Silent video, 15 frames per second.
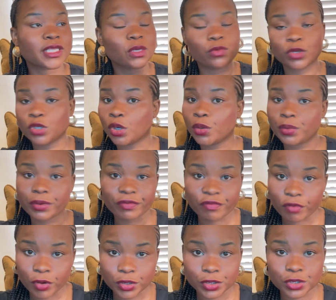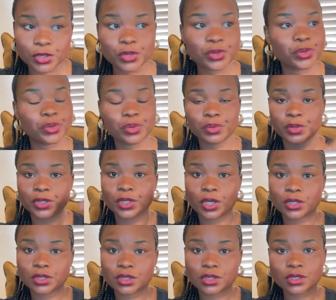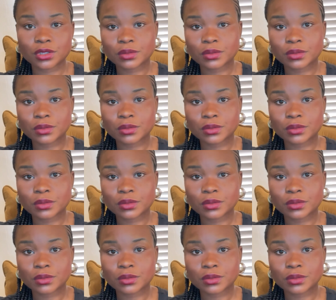we don't refund, we don't